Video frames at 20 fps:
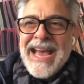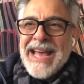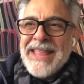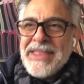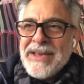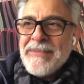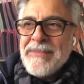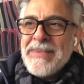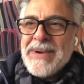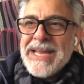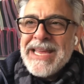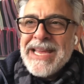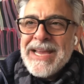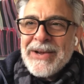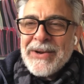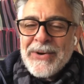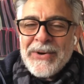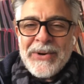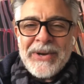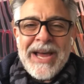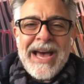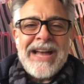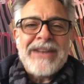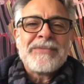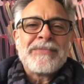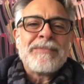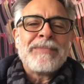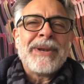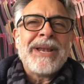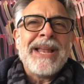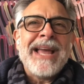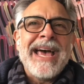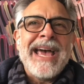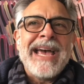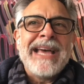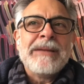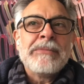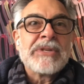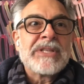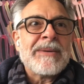And then we caught a
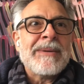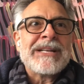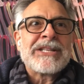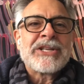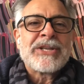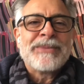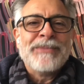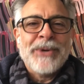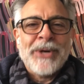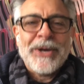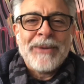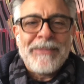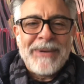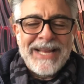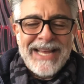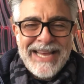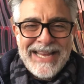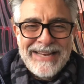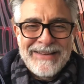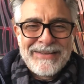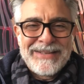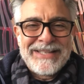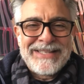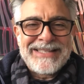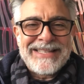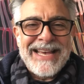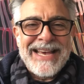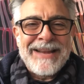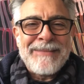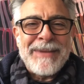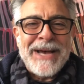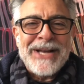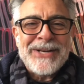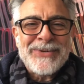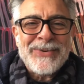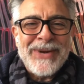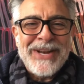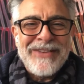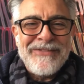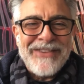plane. It was a much smaller plane. It was, say, had about
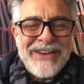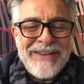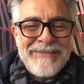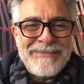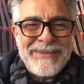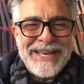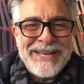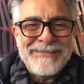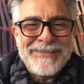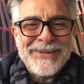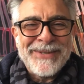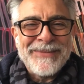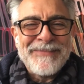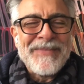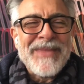25 people.